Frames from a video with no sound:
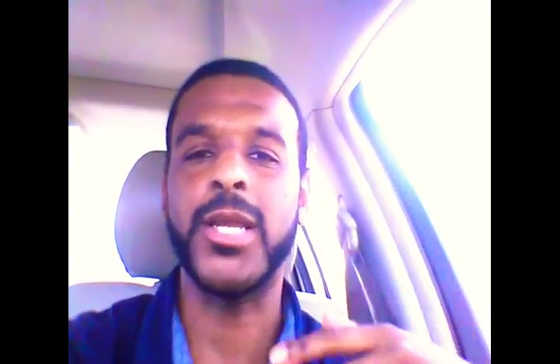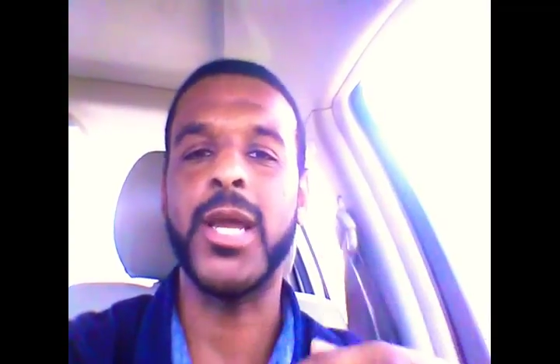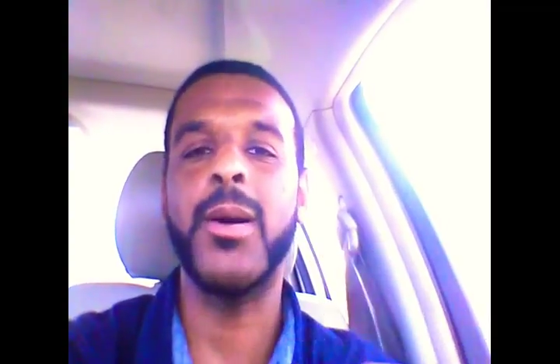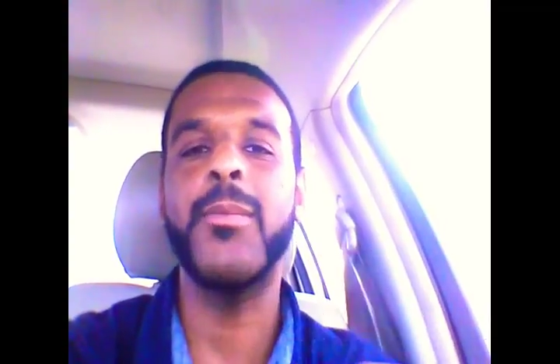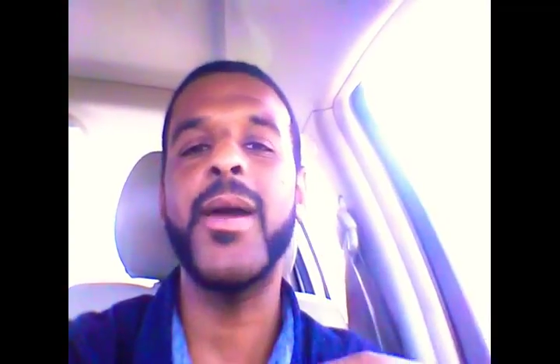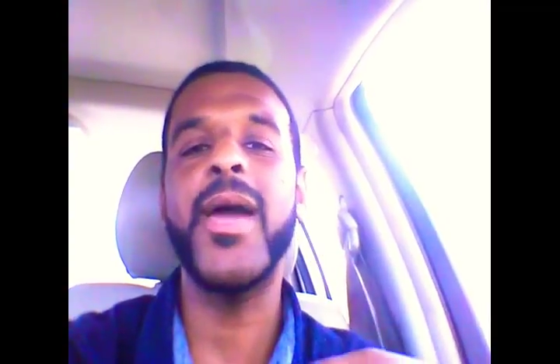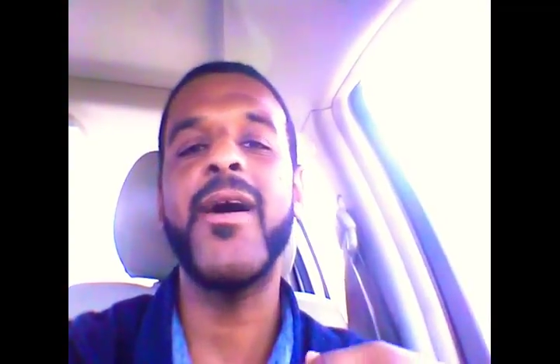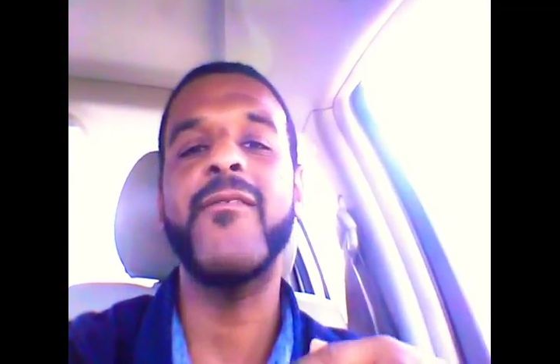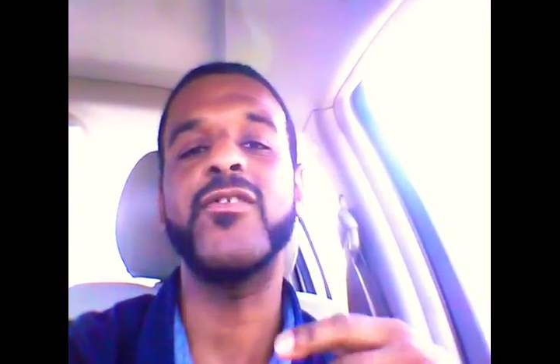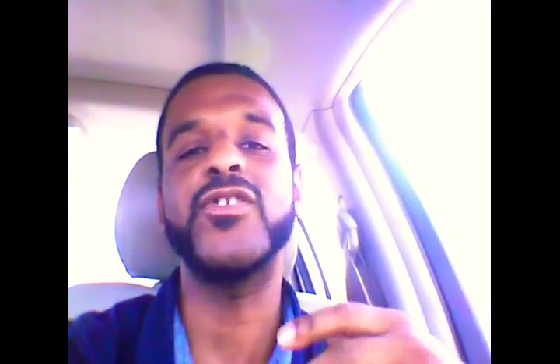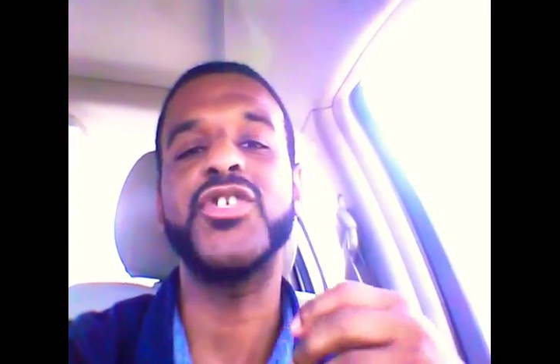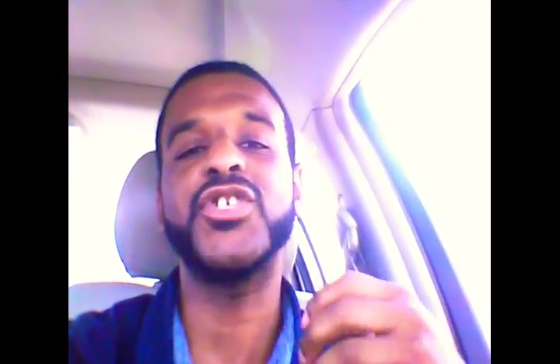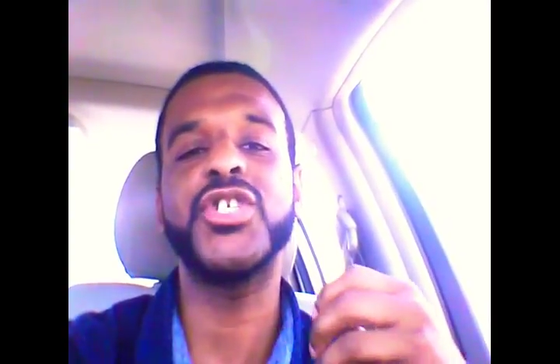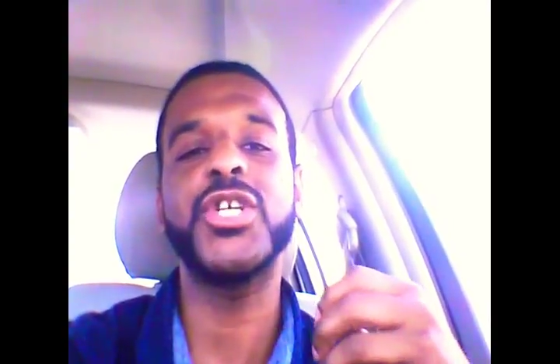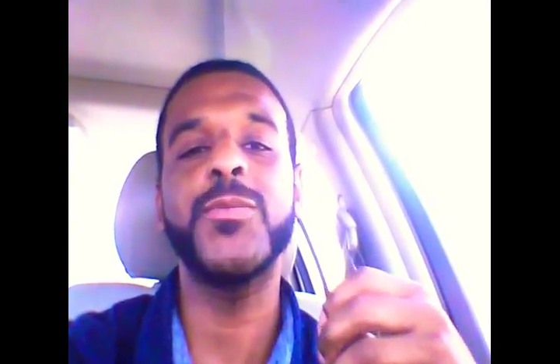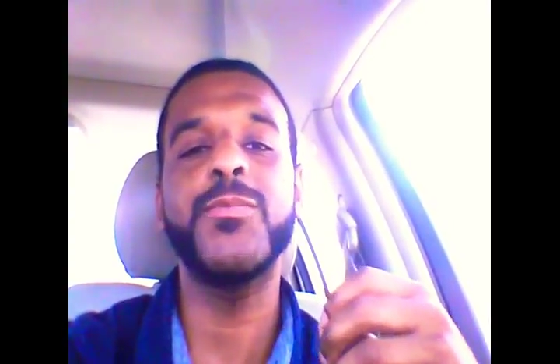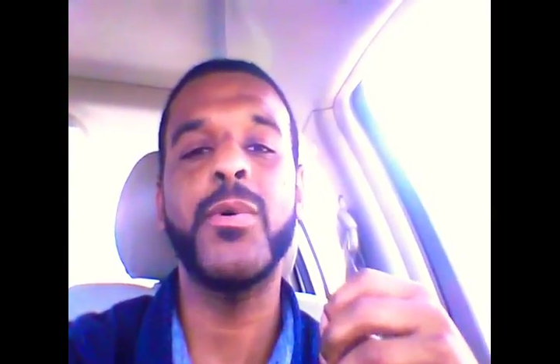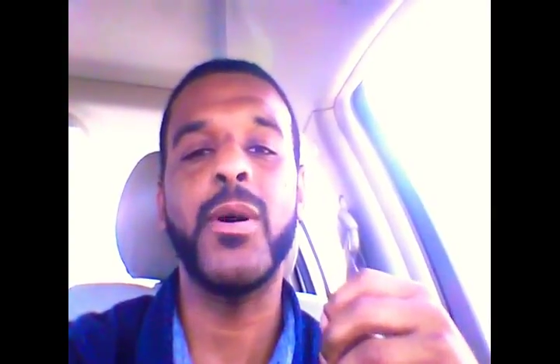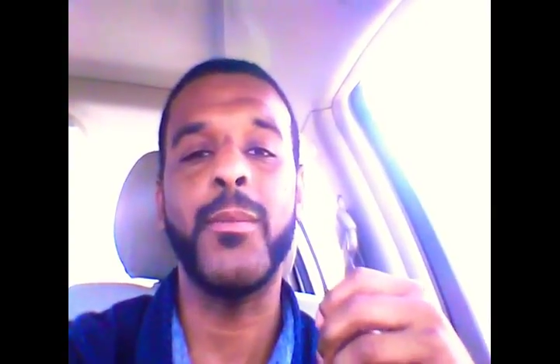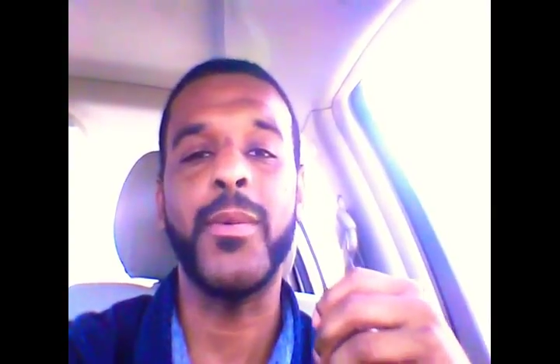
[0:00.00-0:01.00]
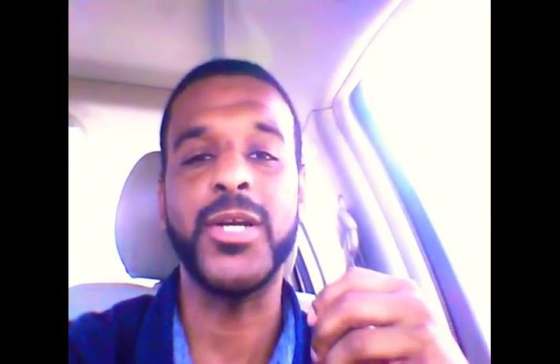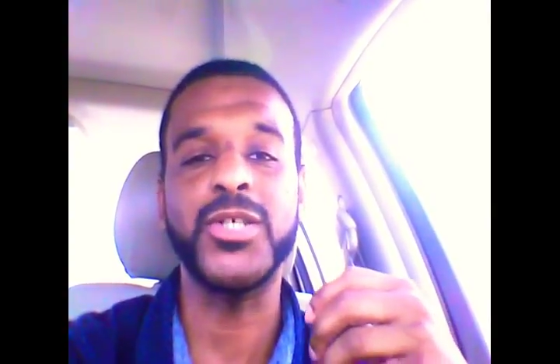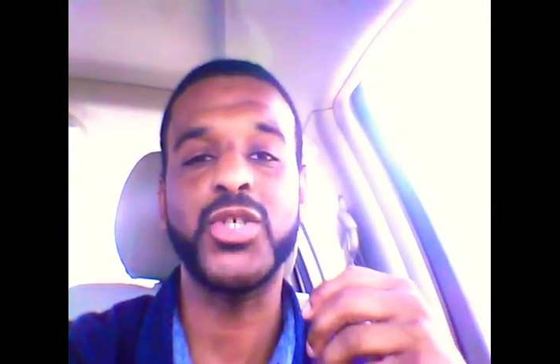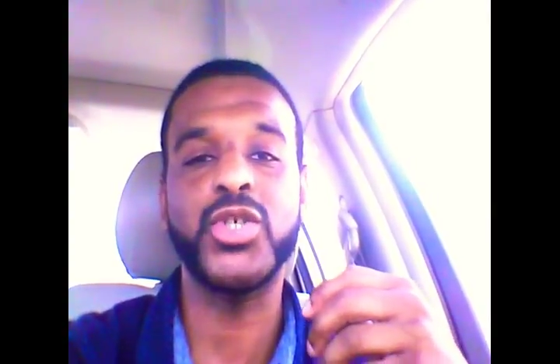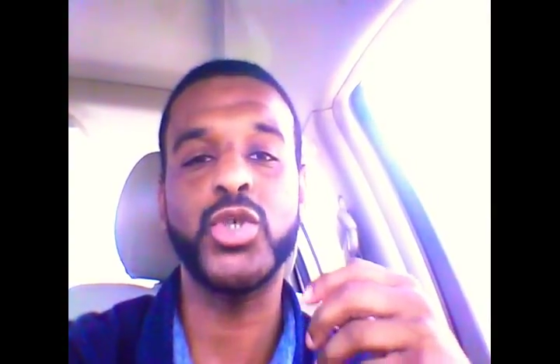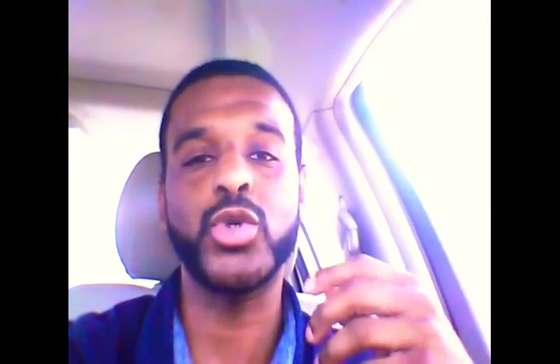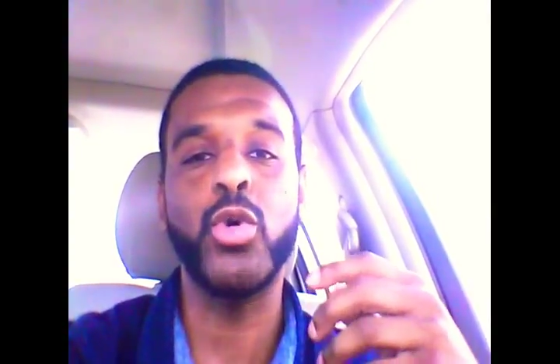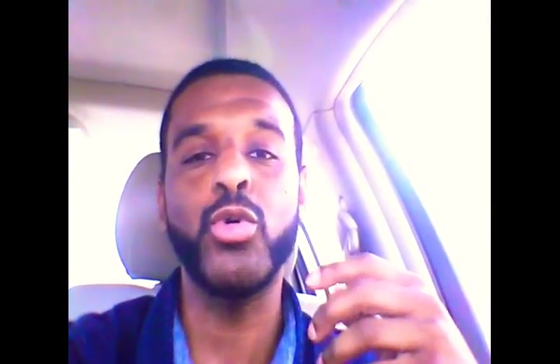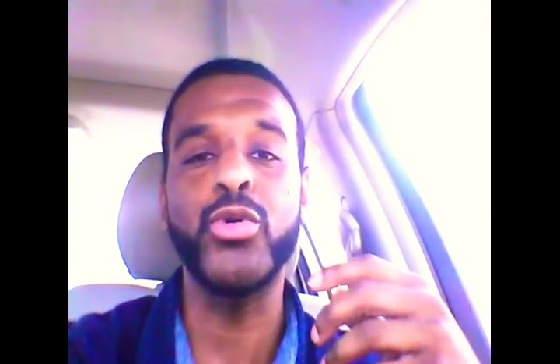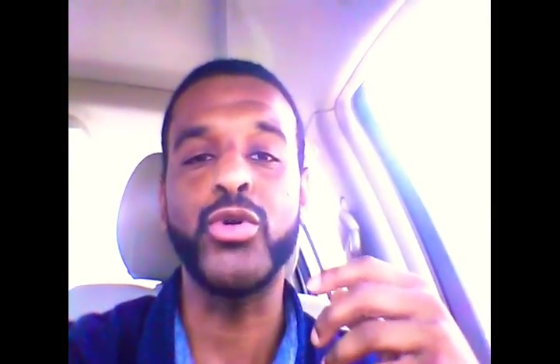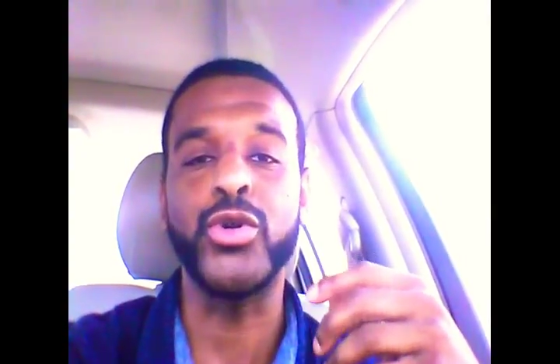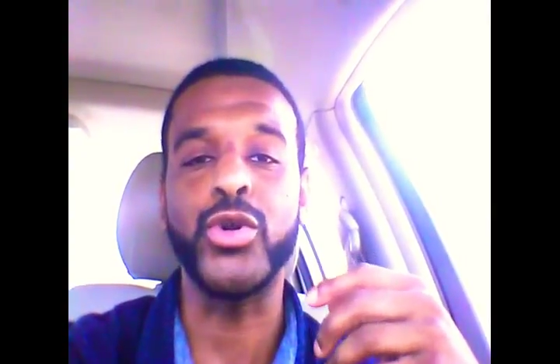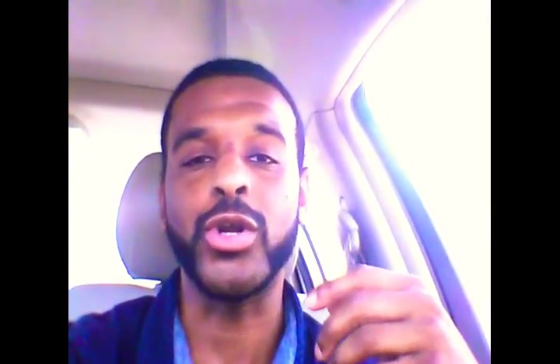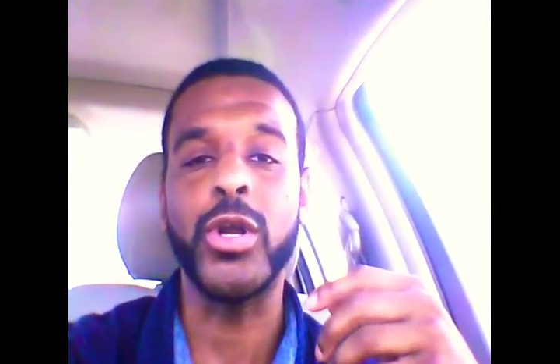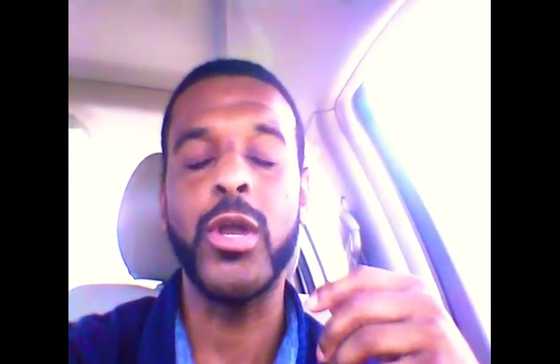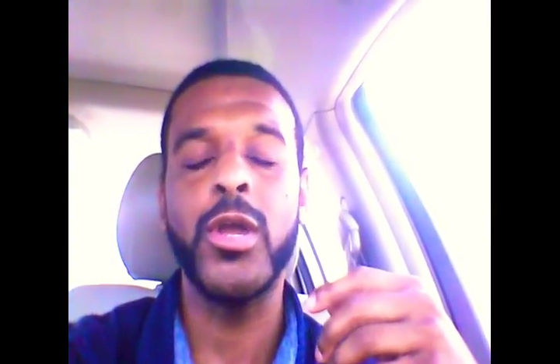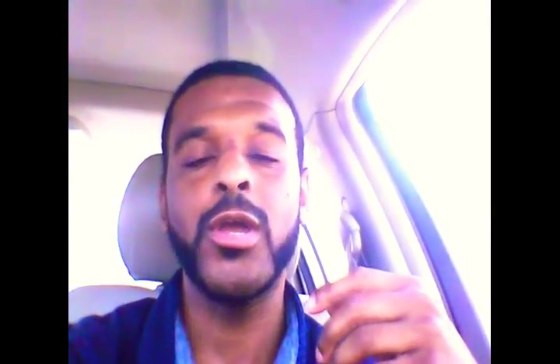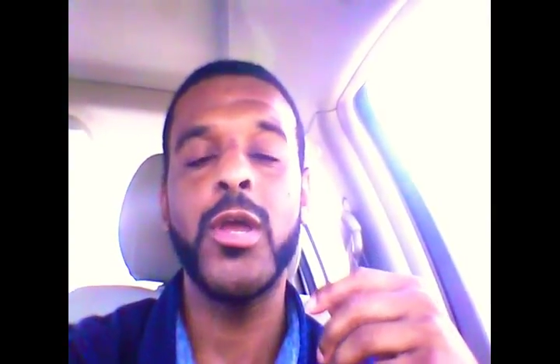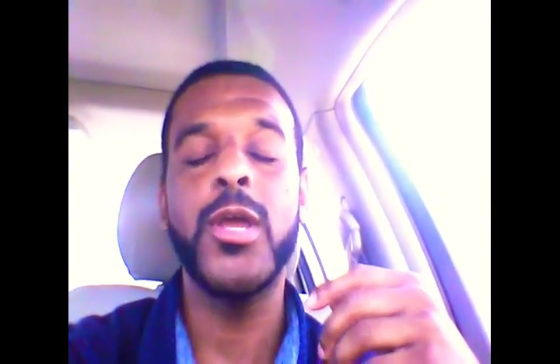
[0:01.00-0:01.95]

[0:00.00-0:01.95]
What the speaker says: I'm going to have a chip on my shoulder.